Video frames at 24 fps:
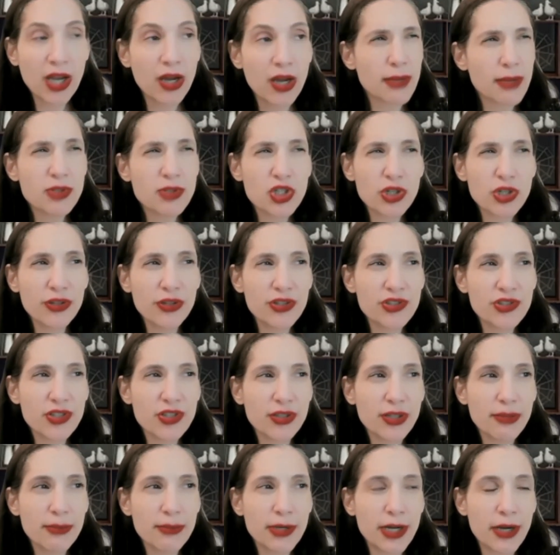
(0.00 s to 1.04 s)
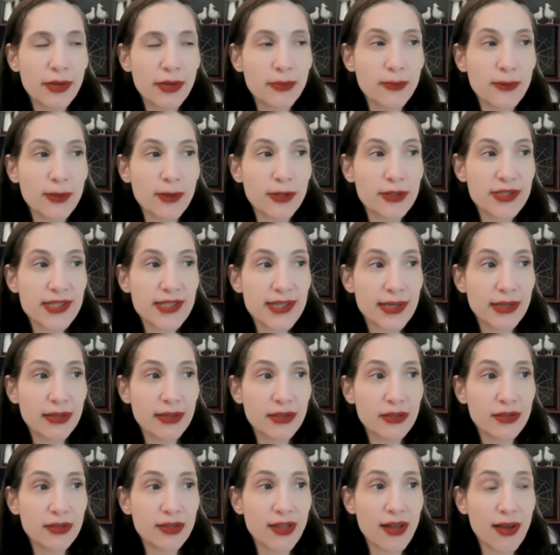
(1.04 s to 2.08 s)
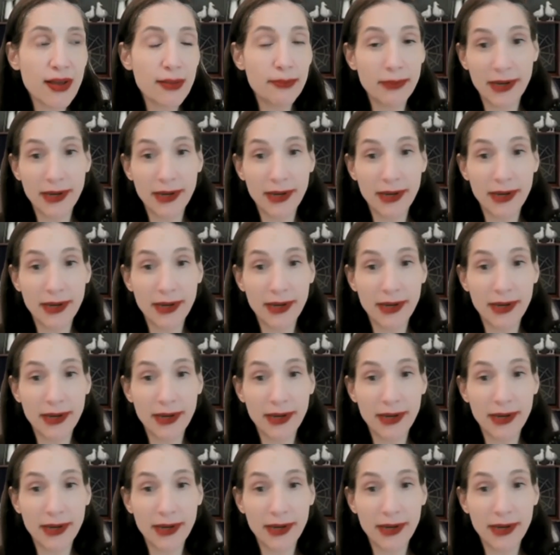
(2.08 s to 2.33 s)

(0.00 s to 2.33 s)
I'm sure there's a limit on words in Claude,